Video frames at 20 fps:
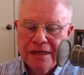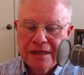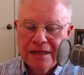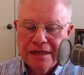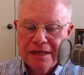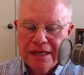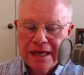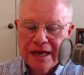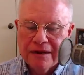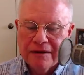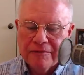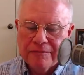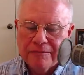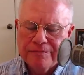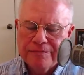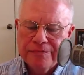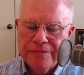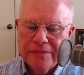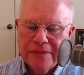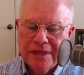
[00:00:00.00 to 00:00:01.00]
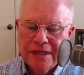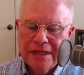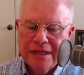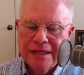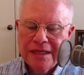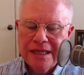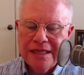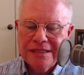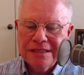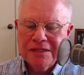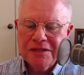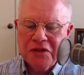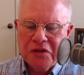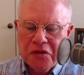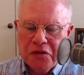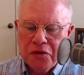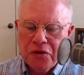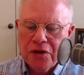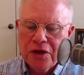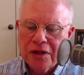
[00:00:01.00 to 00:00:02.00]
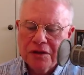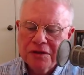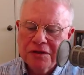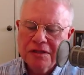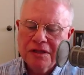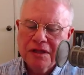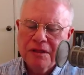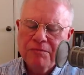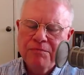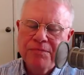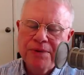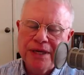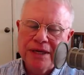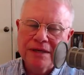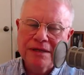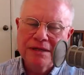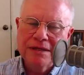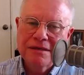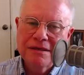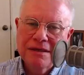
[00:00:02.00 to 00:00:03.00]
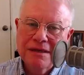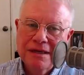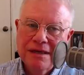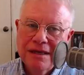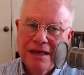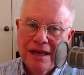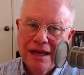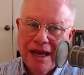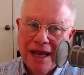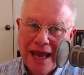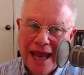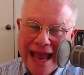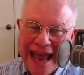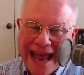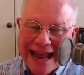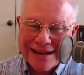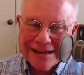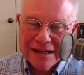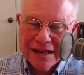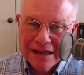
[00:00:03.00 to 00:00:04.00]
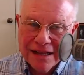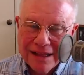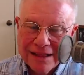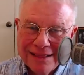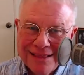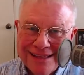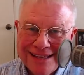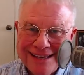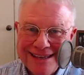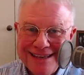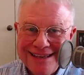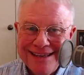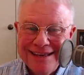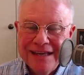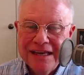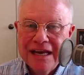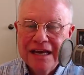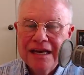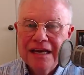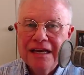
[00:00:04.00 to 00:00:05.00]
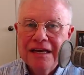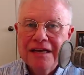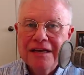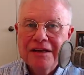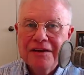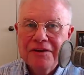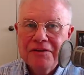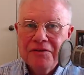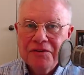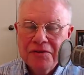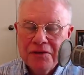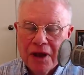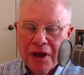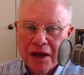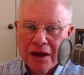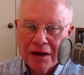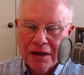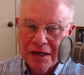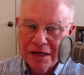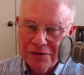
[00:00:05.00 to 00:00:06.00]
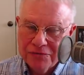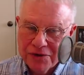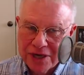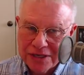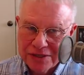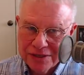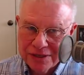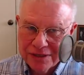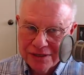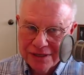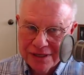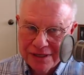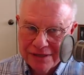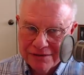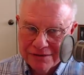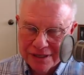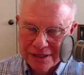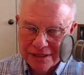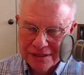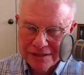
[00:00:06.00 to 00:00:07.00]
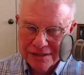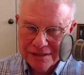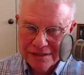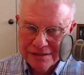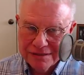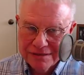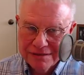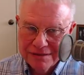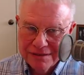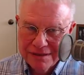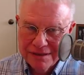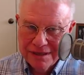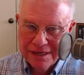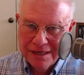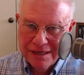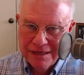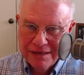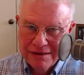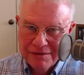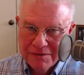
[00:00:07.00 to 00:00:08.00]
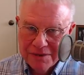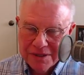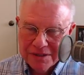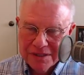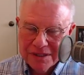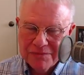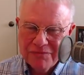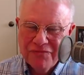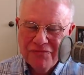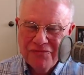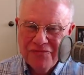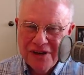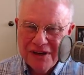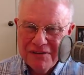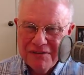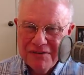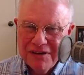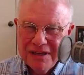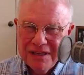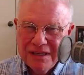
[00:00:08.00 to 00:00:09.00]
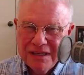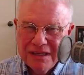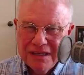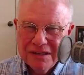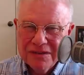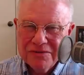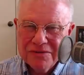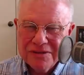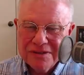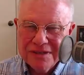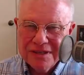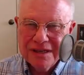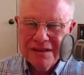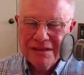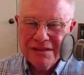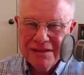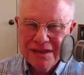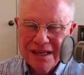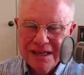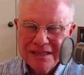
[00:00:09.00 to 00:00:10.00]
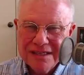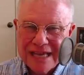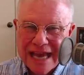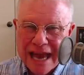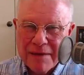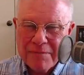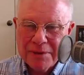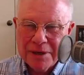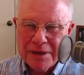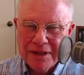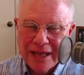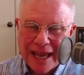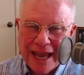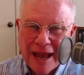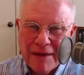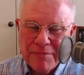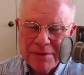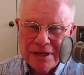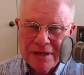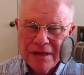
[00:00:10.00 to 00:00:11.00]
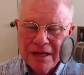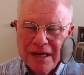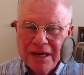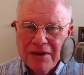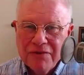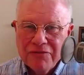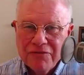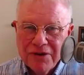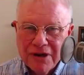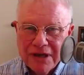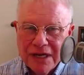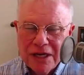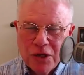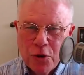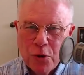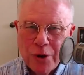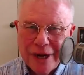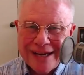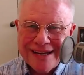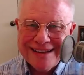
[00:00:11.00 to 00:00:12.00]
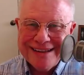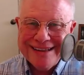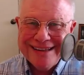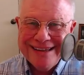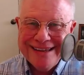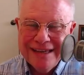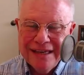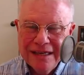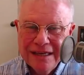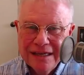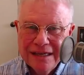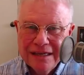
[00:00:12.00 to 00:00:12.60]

Now, let's look a little bit at the uh, congressional hearings, because some very interesting things happened. They happened very quickly.